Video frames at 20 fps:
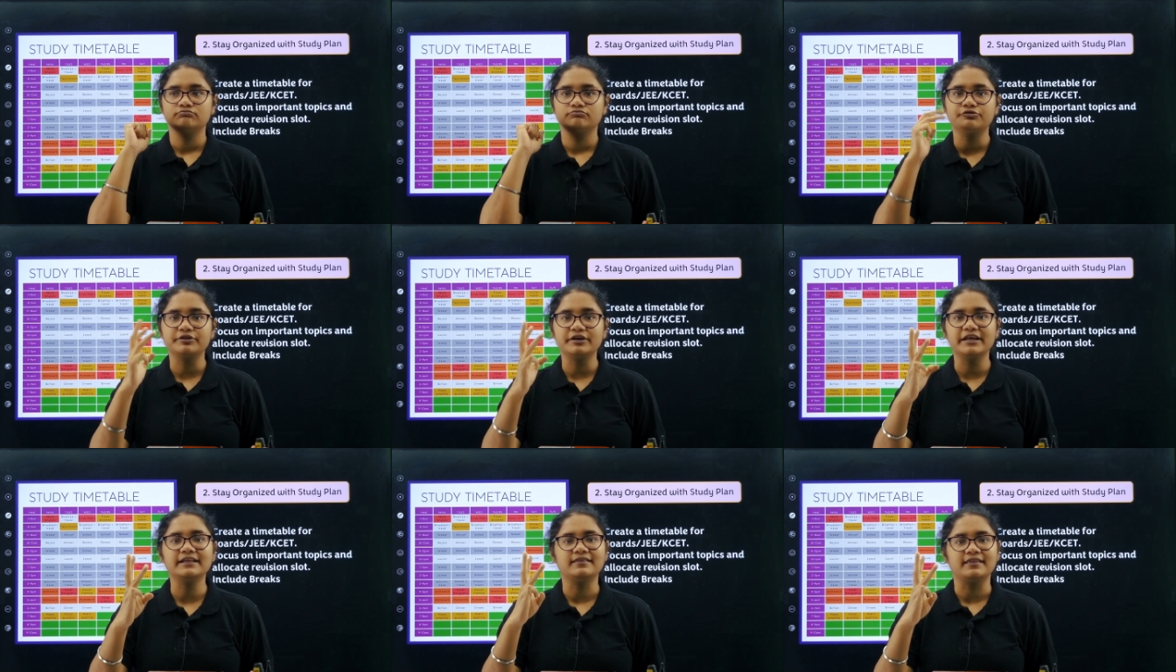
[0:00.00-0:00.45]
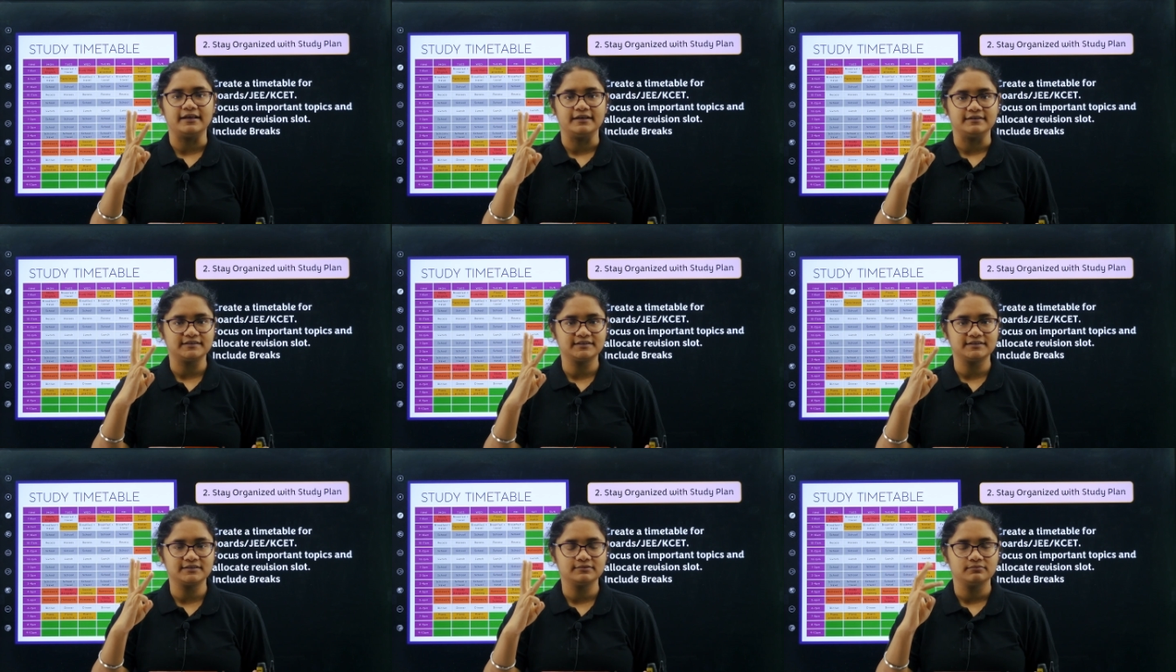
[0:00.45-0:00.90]
three
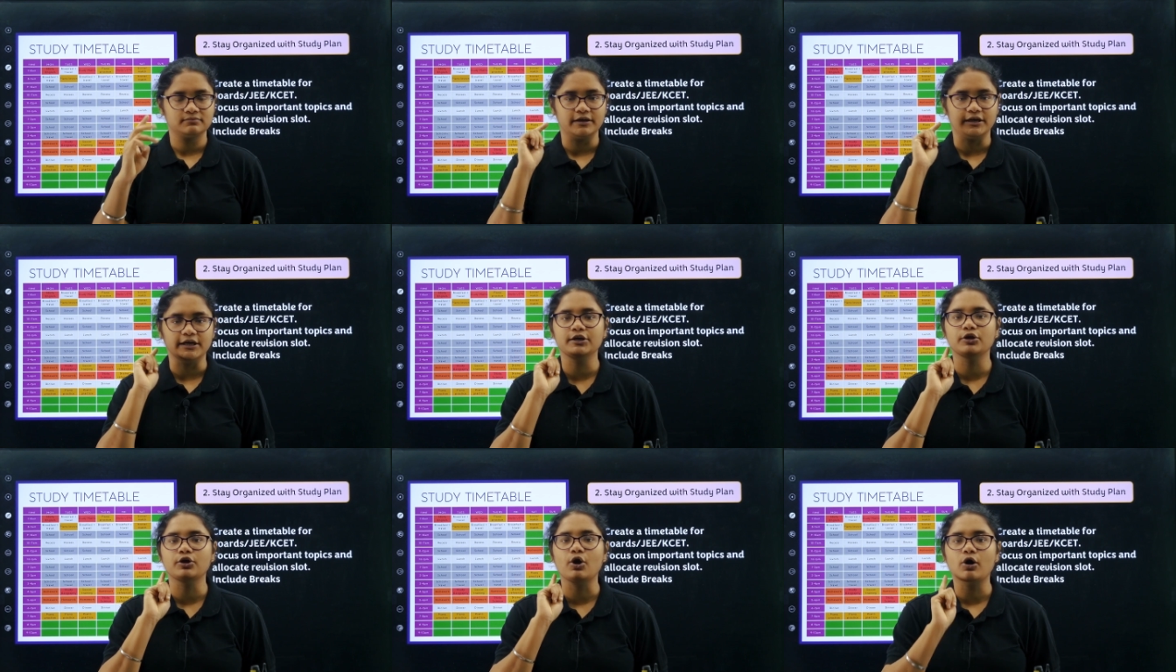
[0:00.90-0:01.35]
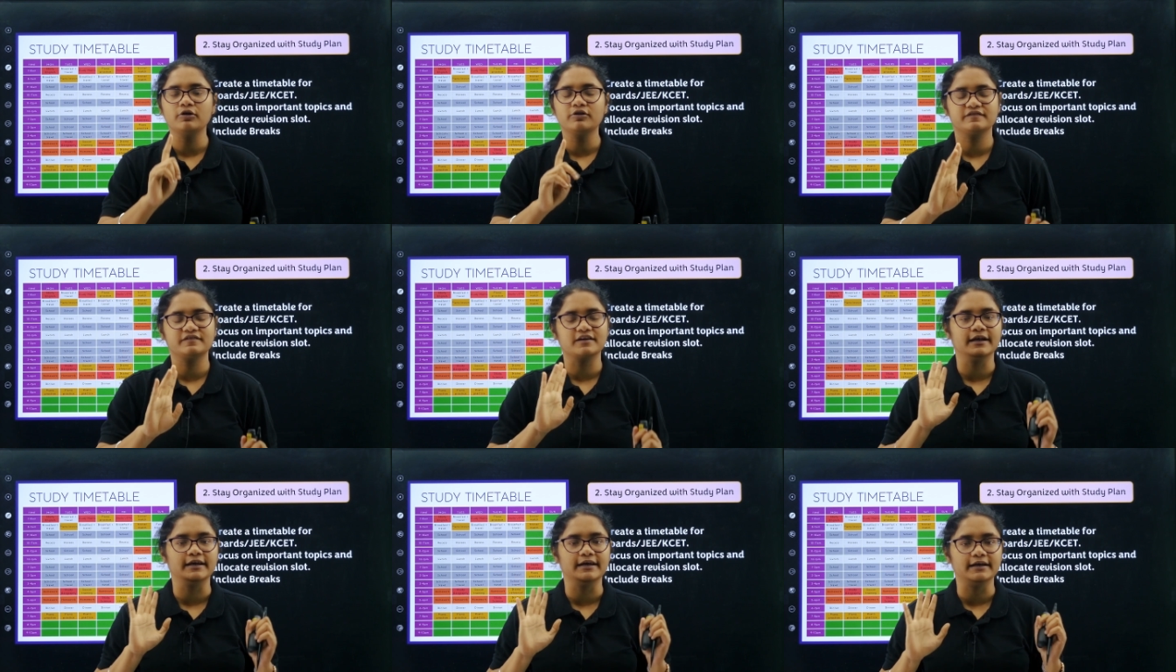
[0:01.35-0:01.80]
things in your
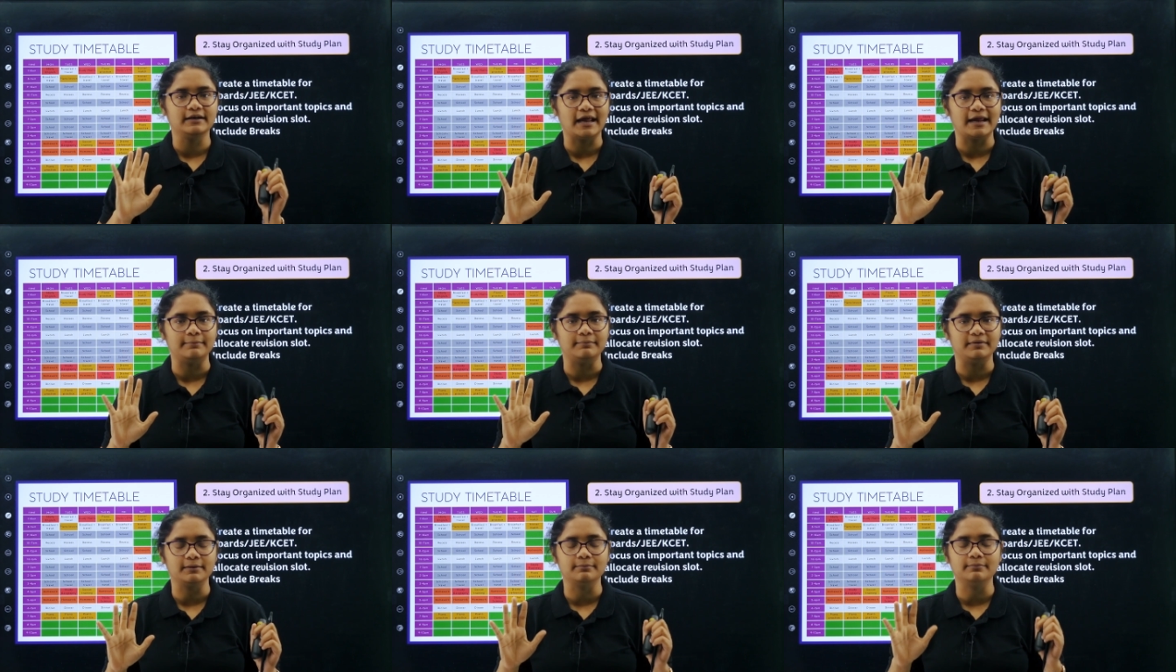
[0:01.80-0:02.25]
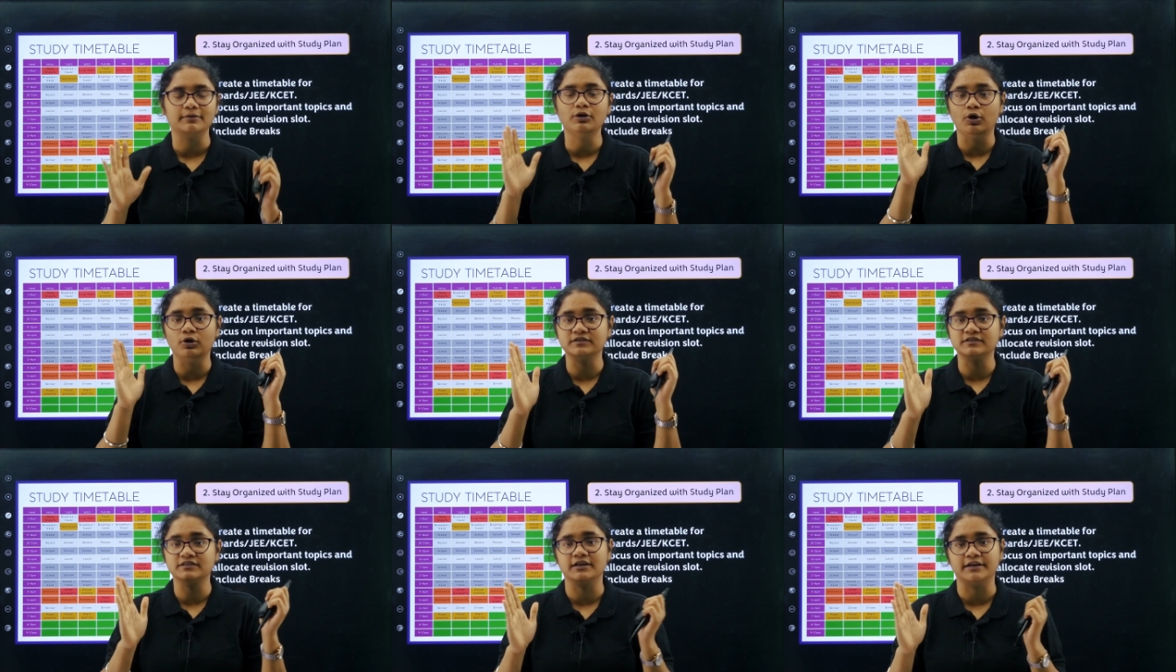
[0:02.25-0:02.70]
study timetable
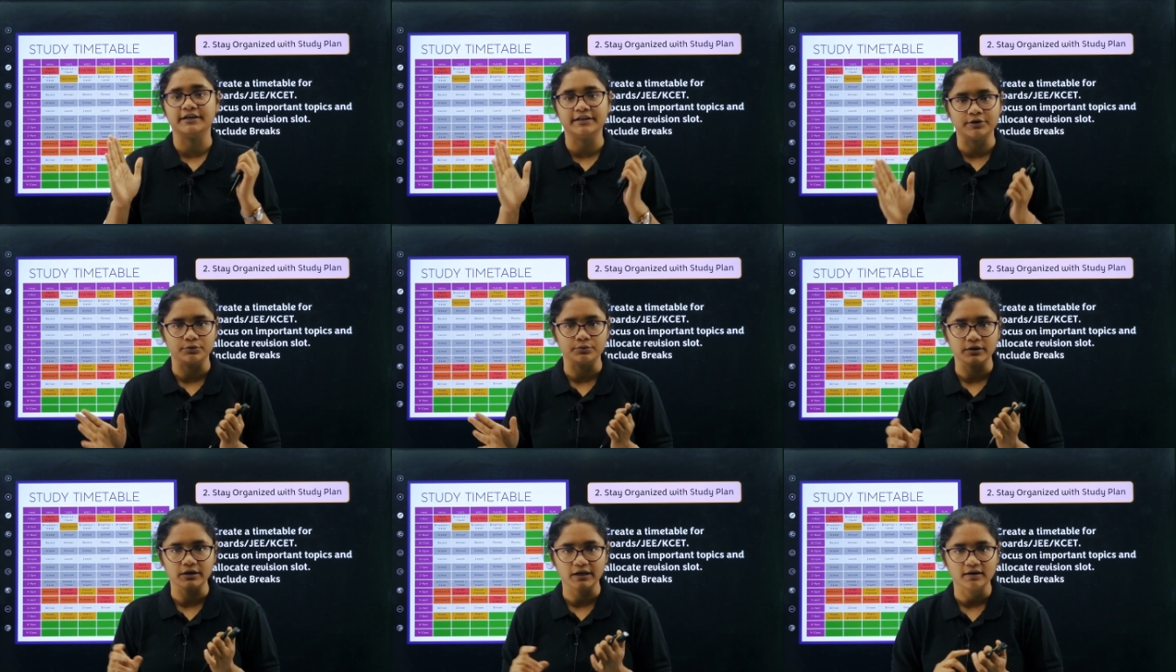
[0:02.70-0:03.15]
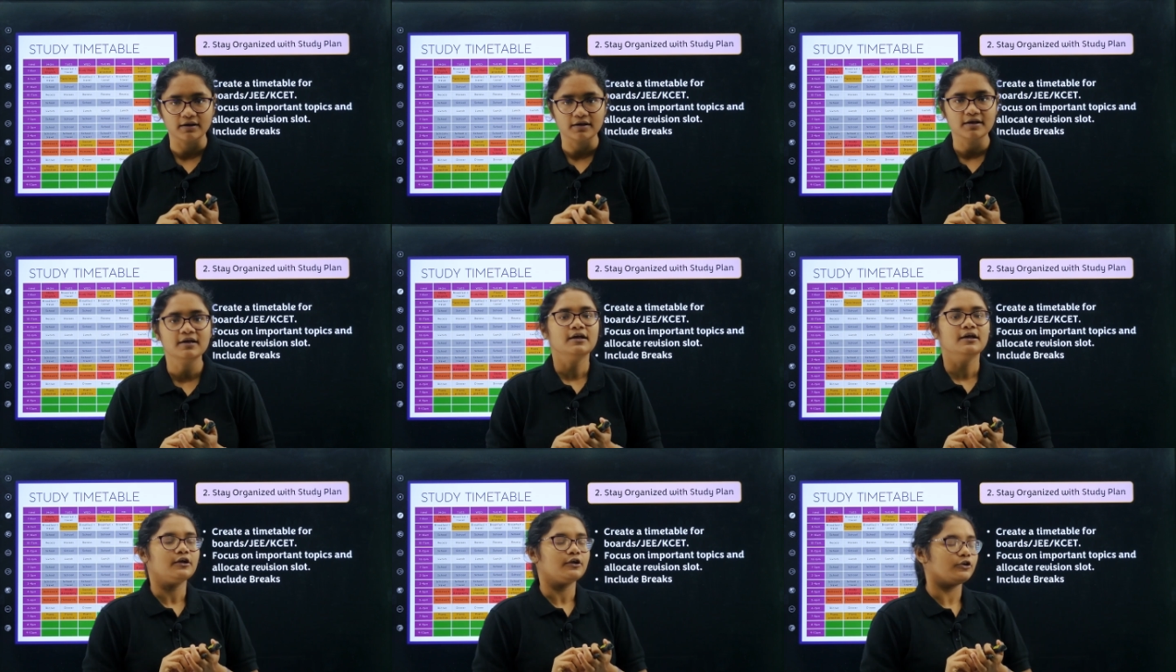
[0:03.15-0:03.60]
or study routine.
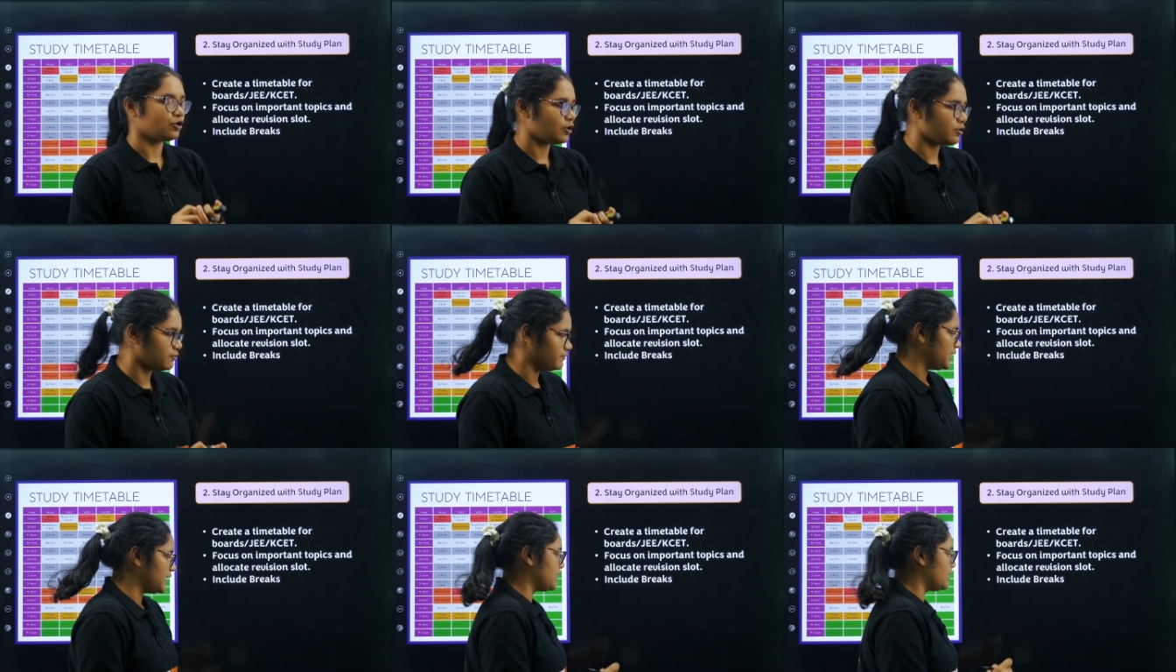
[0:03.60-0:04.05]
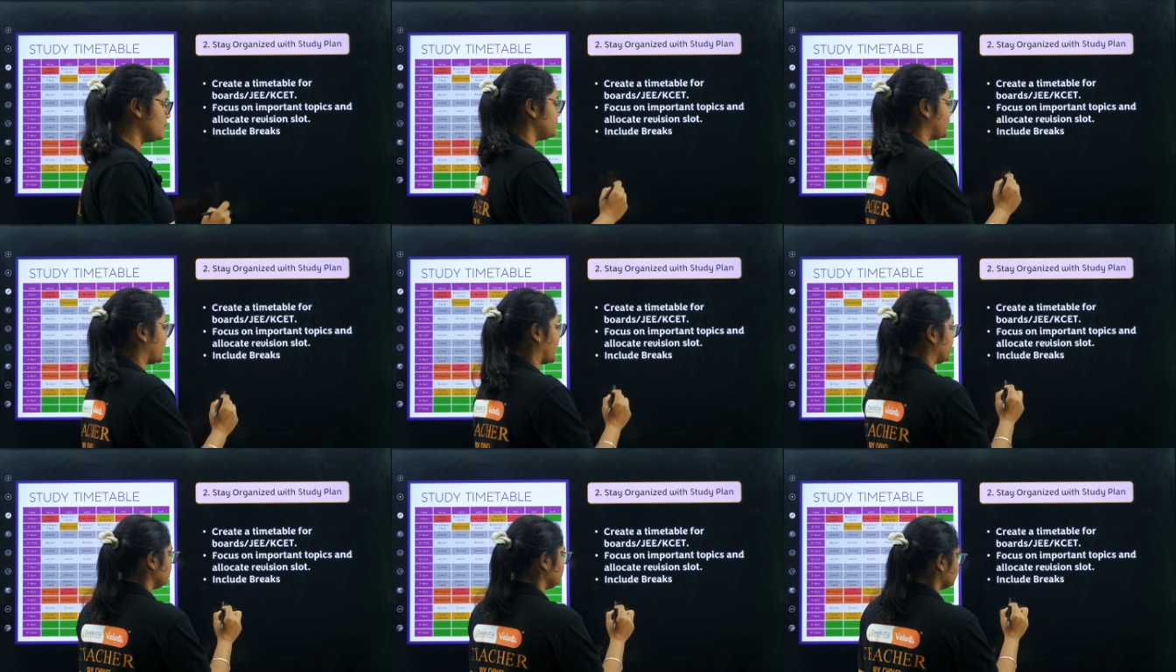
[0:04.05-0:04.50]
Your wake up
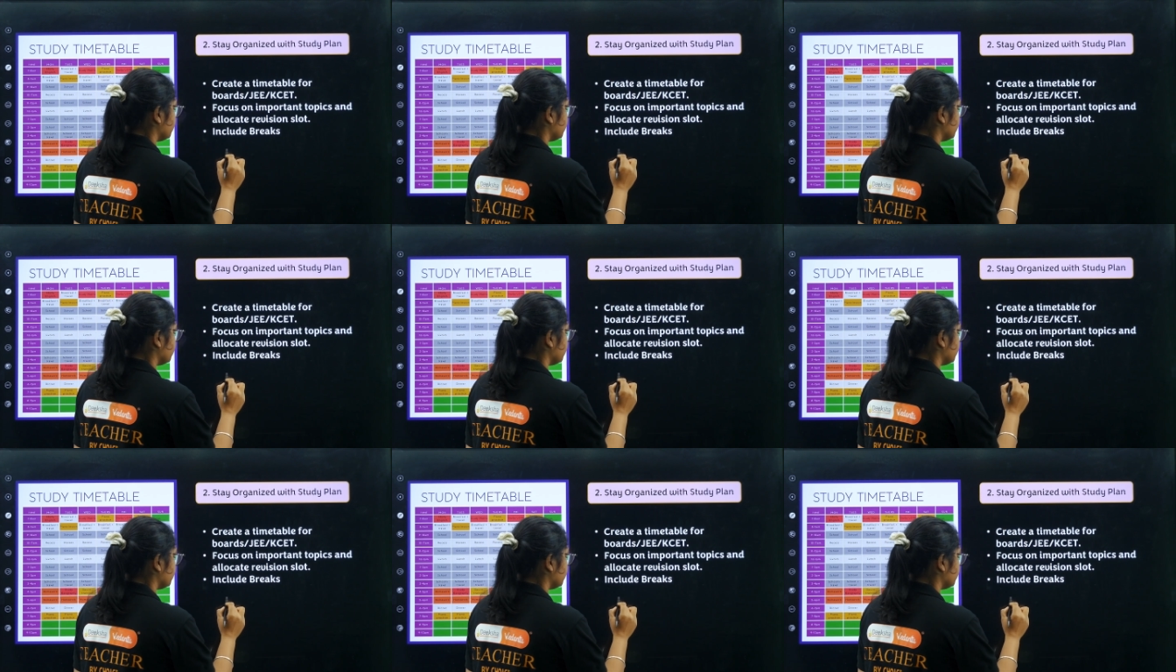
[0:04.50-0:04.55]
time,